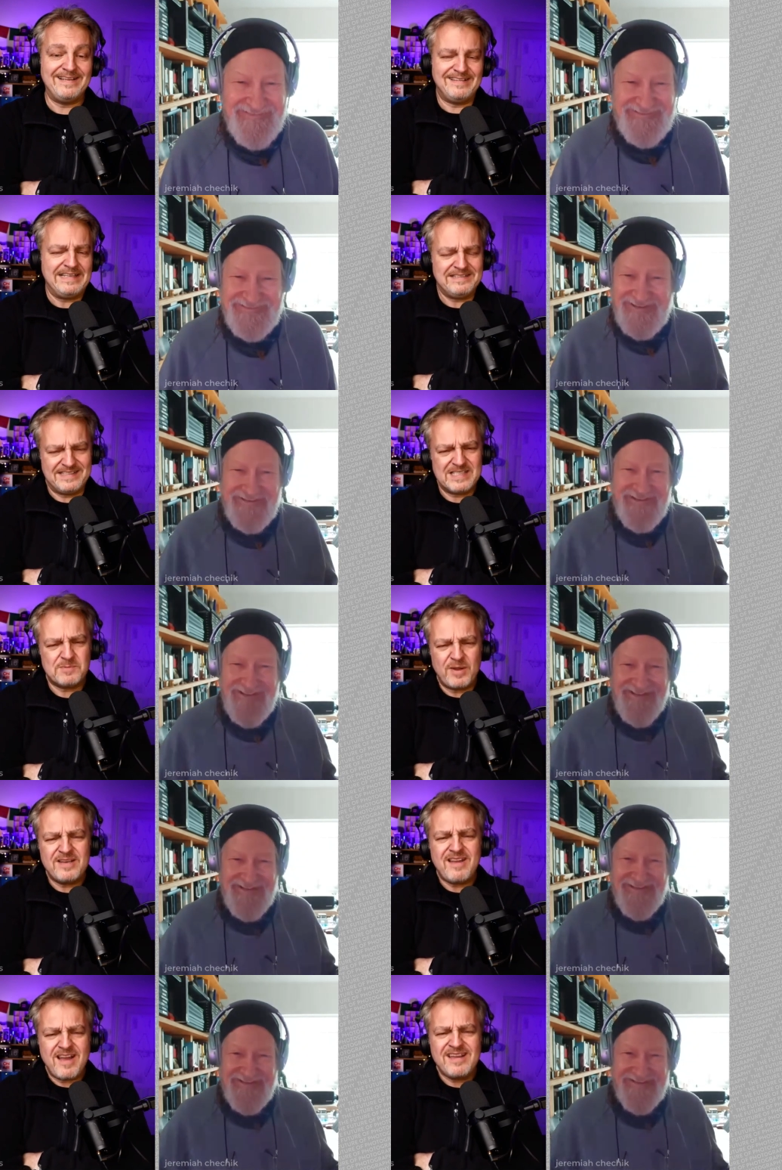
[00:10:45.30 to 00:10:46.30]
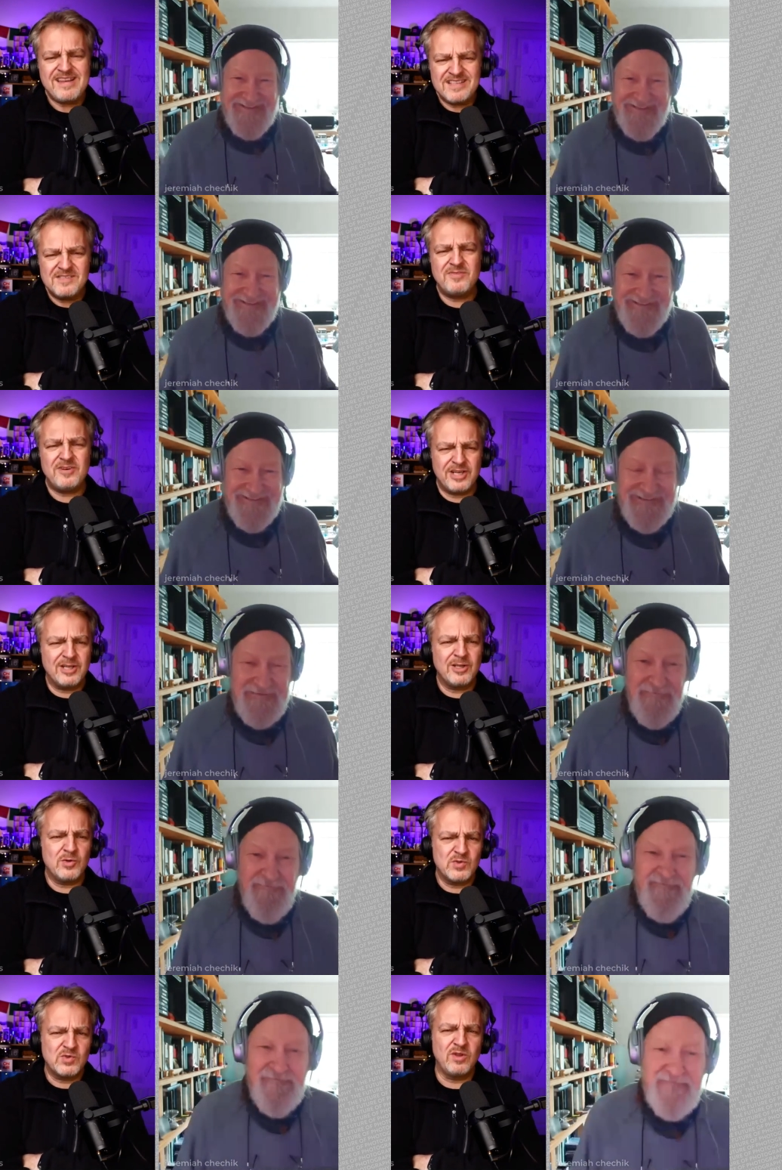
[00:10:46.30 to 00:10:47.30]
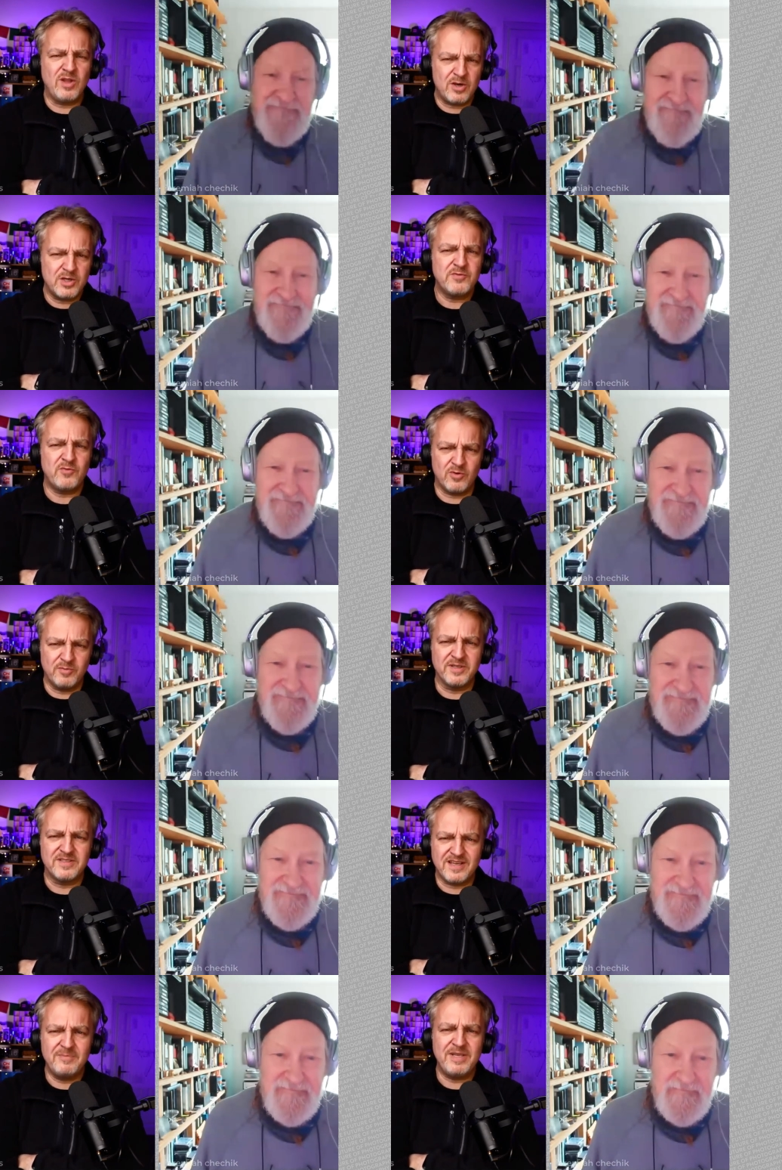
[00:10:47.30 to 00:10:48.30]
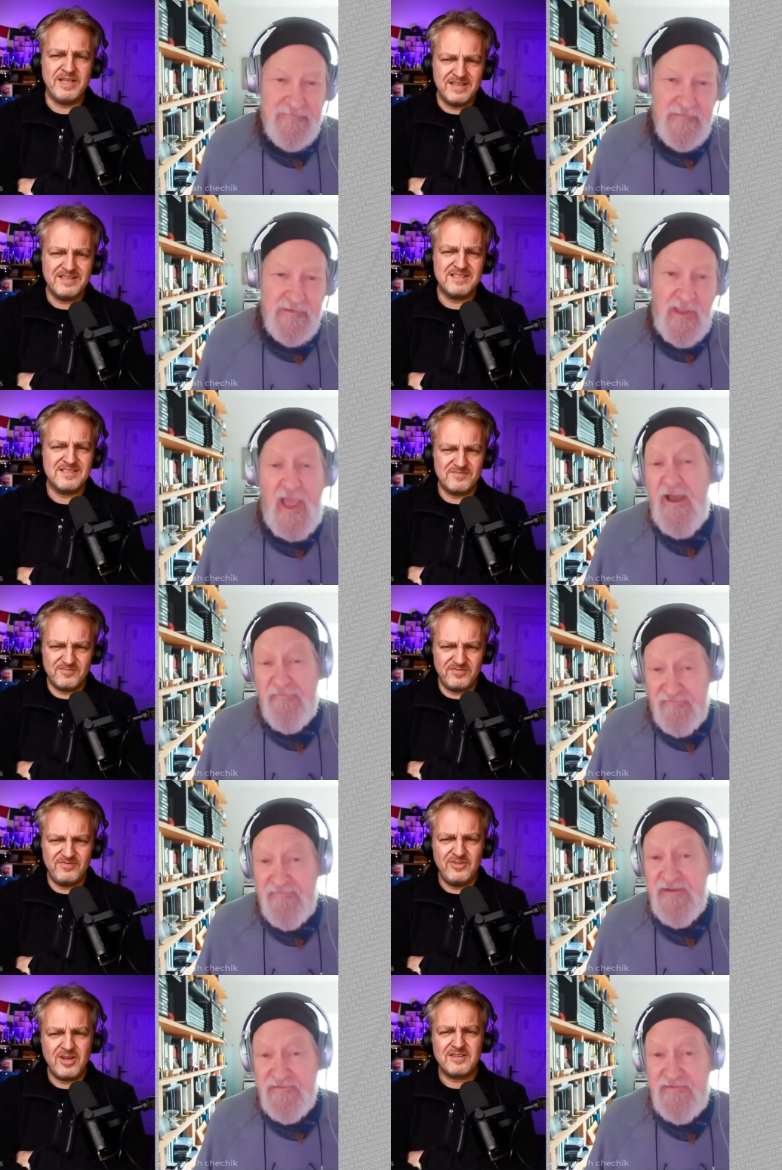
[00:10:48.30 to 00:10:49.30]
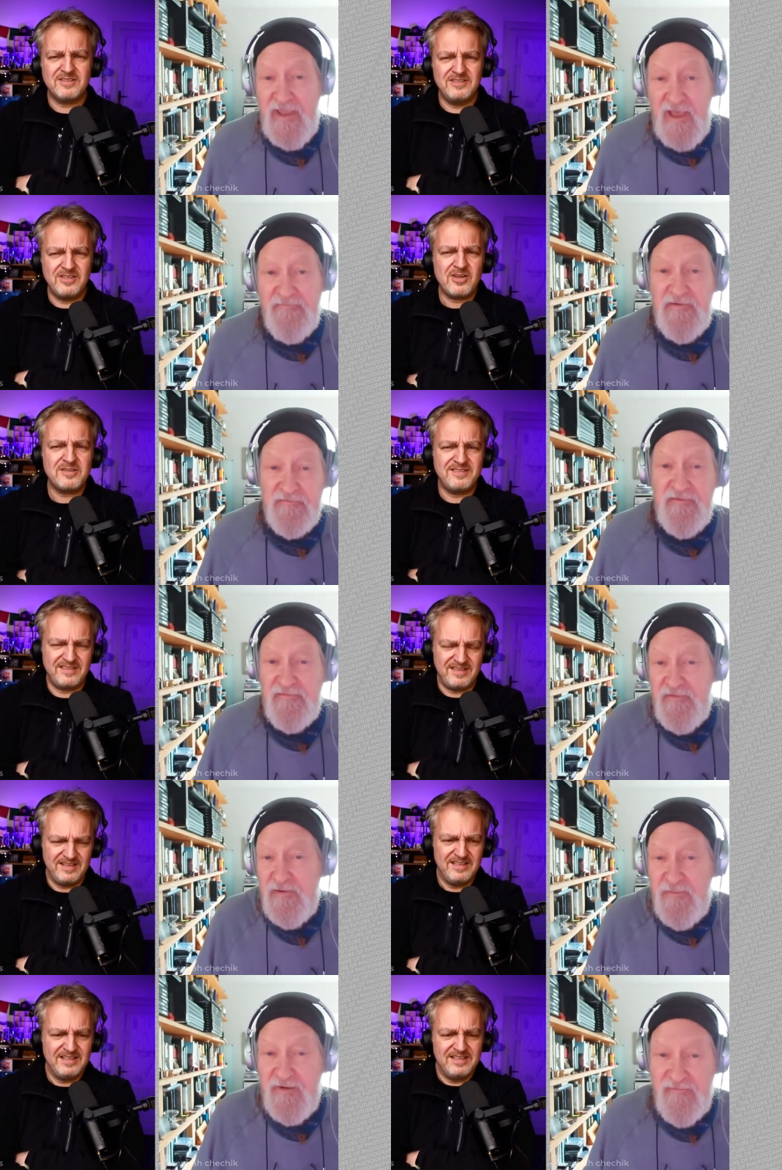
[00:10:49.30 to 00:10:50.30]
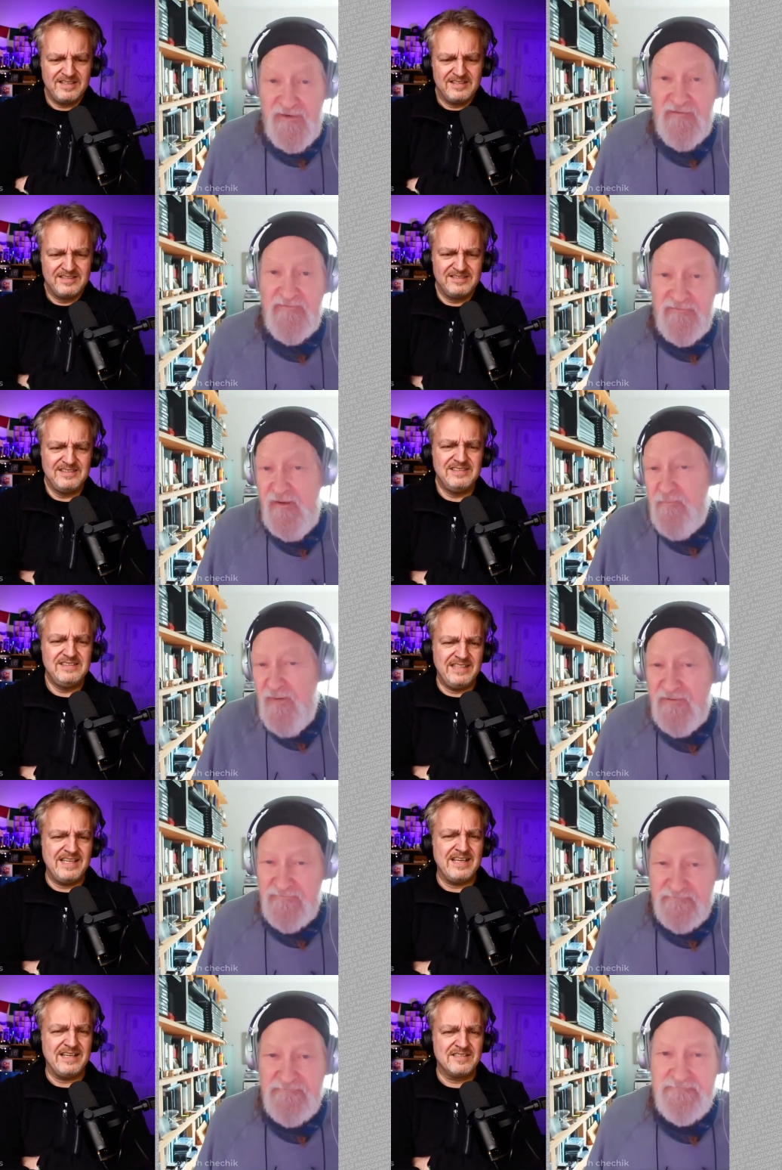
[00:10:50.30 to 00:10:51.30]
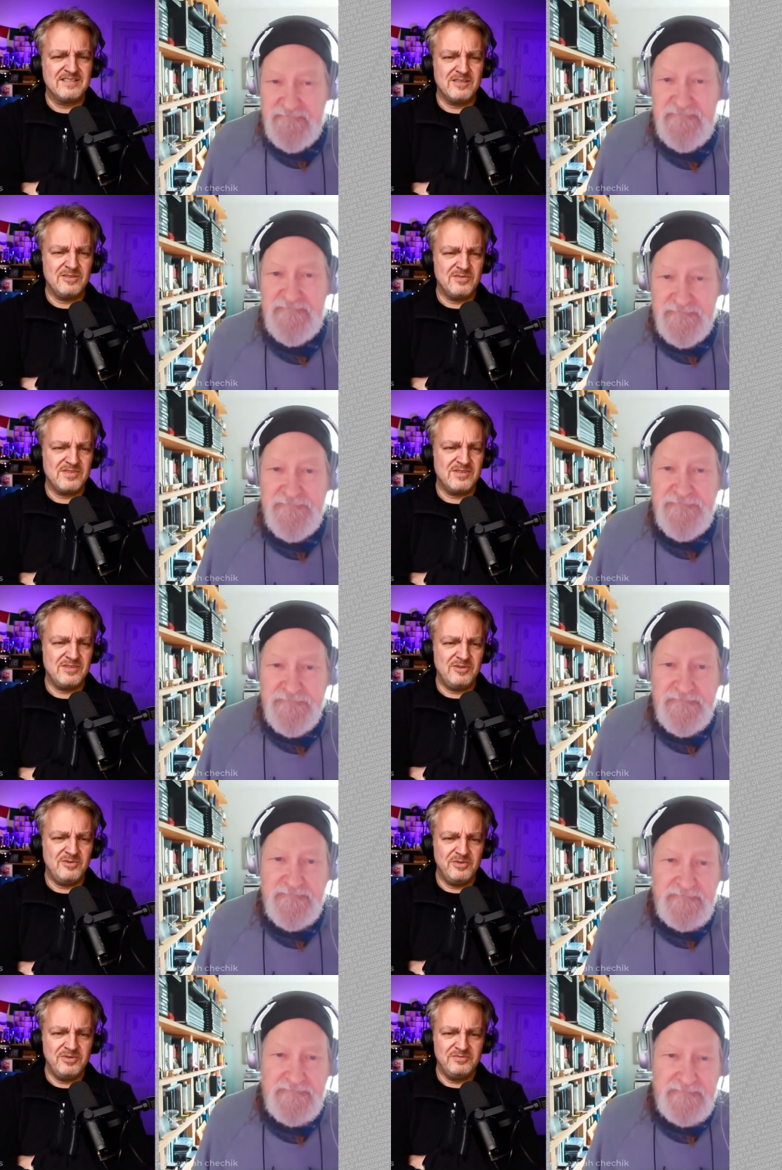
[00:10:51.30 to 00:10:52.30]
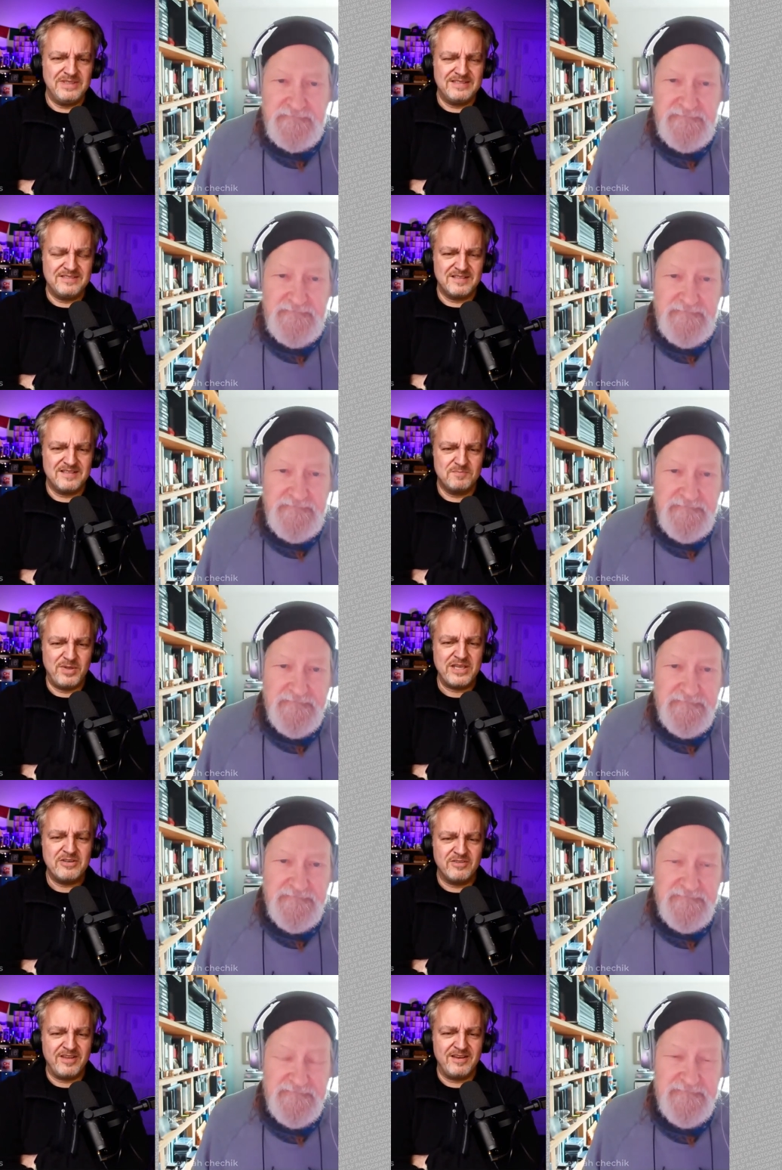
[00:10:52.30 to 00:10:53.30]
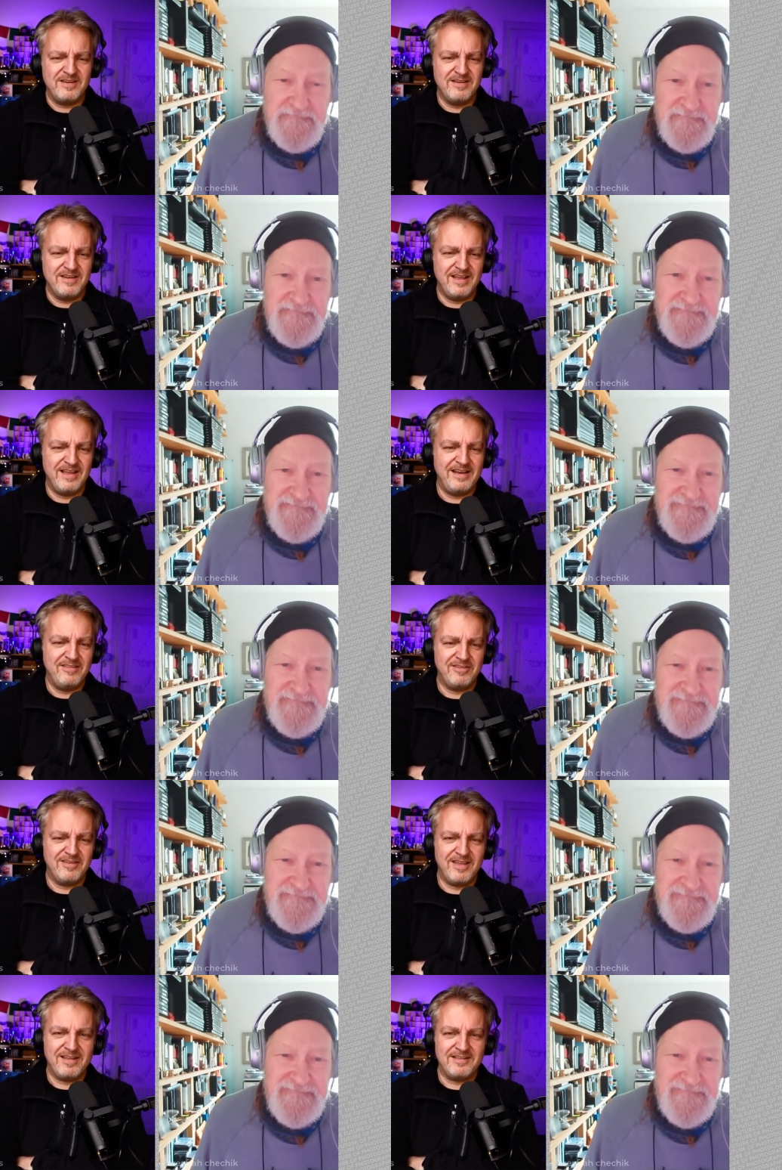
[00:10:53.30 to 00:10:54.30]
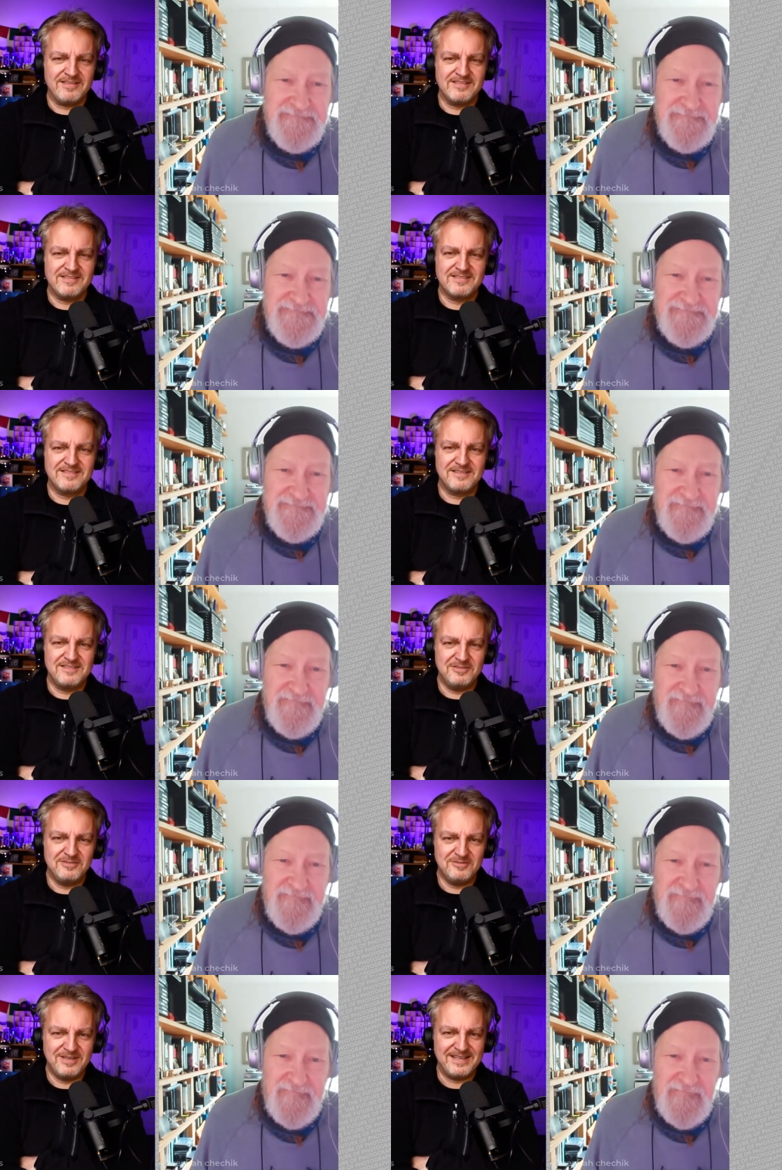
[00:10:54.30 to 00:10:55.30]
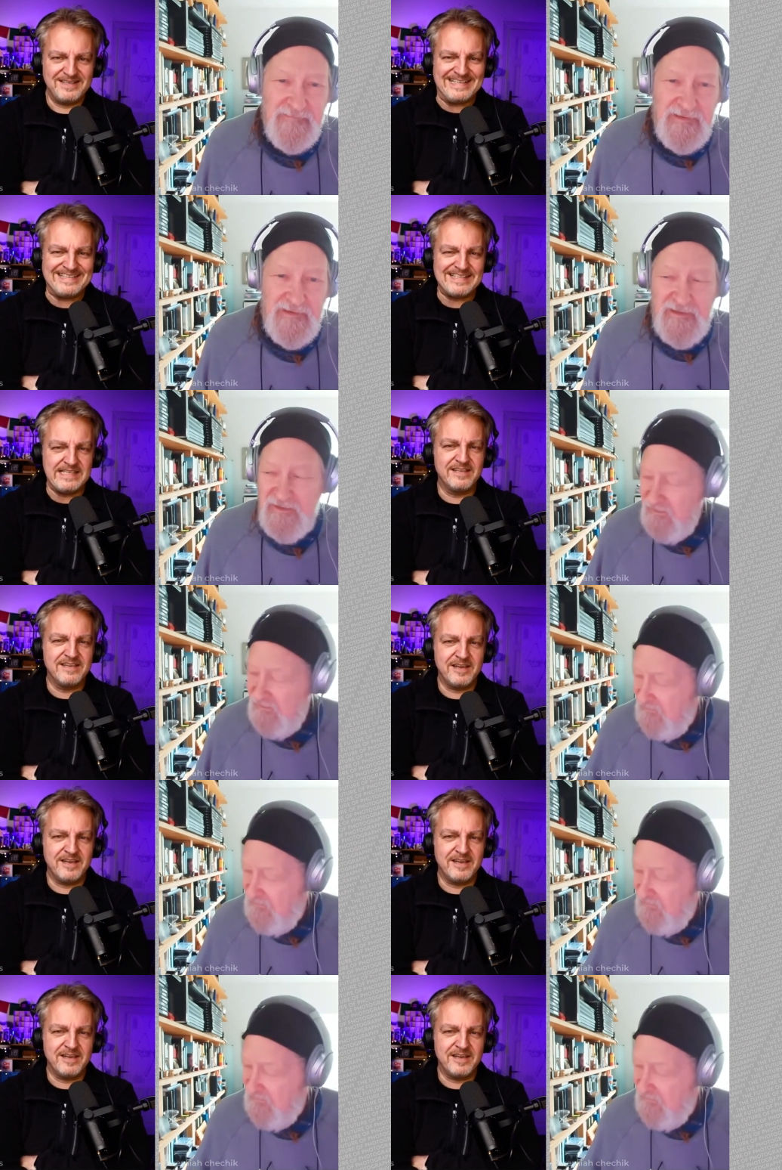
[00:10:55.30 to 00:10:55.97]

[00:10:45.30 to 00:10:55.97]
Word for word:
Speaker 1: and and six by nine is very close to large format. I mean, it's half. It's not, half not, of a
Speaker 2: four by five. About
Speaker 1: yeah. So so it's it's bigger than anything else that you can easily